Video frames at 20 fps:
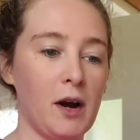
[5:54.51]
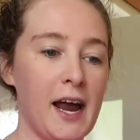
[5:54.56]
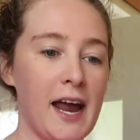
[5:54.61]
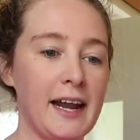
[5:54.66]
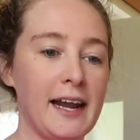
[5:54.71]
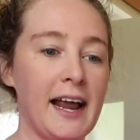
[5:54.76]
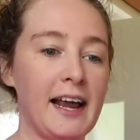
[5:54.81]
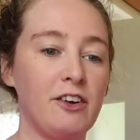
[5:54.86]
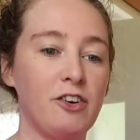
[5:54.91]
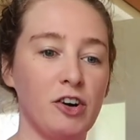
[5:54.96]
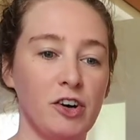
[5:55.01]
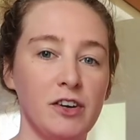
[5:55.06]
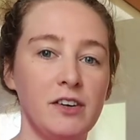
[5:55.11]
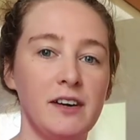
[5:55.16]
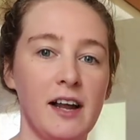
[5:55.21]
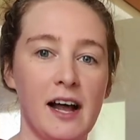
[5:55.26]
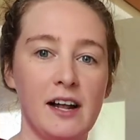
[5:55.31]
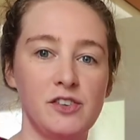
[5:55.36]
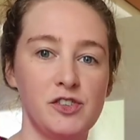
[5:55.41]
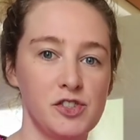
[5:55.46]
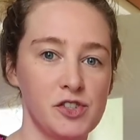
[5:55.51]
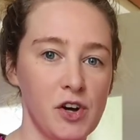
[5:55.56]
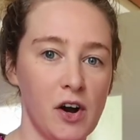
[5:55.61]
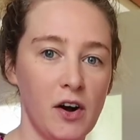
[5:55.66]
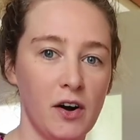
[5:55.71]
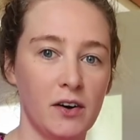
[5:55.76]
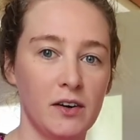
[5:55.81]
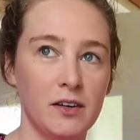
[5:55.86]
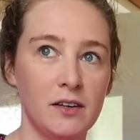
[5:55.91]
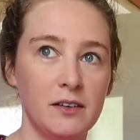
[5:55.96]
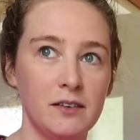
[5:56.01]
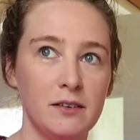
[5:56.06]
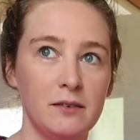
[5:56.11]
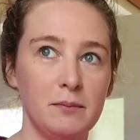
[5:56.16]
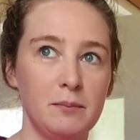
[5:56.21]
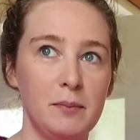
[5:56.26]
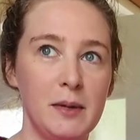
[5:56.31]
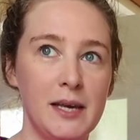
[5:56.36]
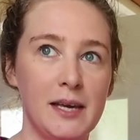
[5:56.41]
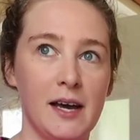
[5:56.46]
and I could not start
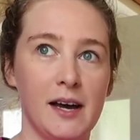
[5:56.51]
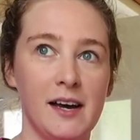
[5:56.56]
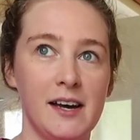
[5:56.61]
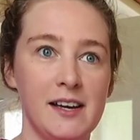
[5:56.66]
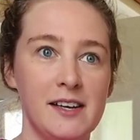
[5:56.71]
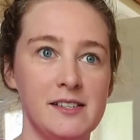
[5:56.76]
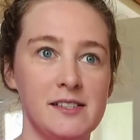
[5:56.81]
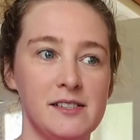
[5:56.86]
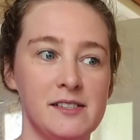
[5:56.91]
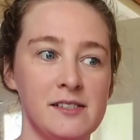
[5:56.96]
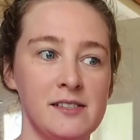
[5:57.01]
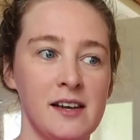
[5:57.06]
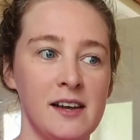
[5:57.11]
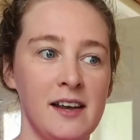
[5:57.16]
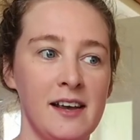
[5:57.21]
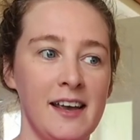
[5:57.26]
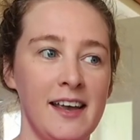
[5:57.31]
because